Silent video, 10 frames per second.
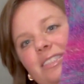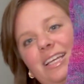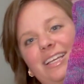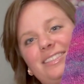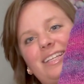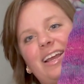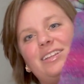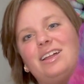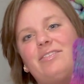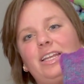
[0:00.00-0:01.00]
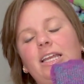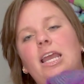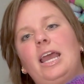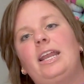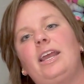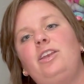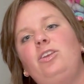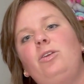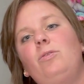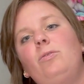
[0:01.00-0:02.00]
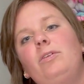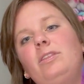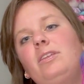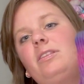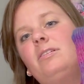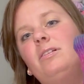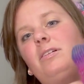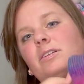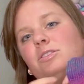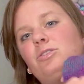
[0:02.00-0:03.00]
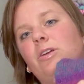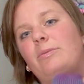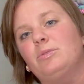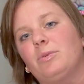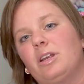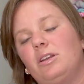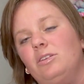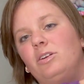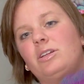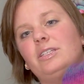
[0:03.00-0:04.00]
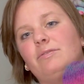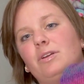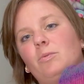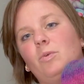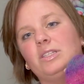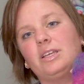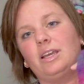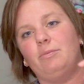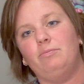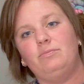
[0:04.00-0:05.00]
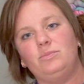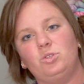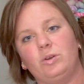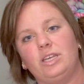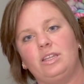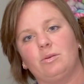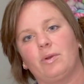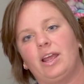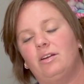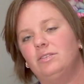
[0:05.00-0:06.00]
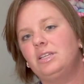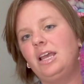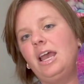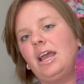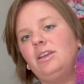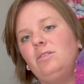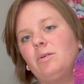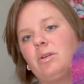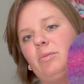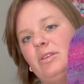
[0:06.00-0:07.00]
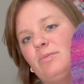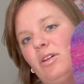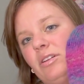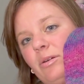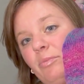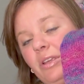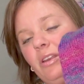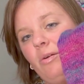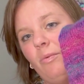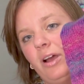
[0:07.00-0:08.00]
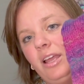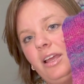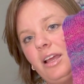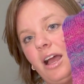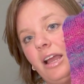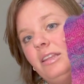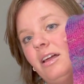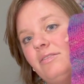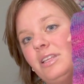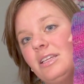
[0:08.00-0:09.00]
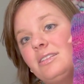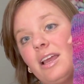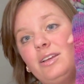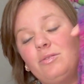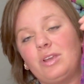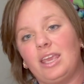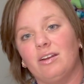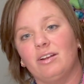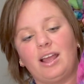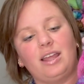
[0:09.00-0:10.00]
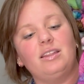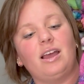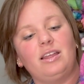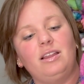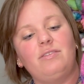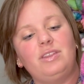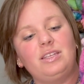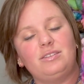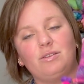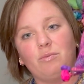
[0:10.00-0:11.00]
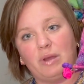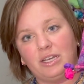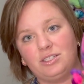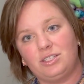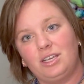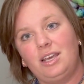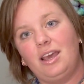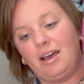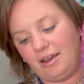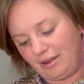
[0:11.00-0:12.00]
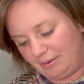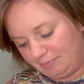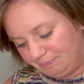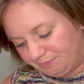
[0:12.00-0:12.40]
is. I love it. And I knew that the stripes were going to look different once I joined in the round. I knew they were going to be smaller, but you know what? I love this. I don't care. I love this so much. I'm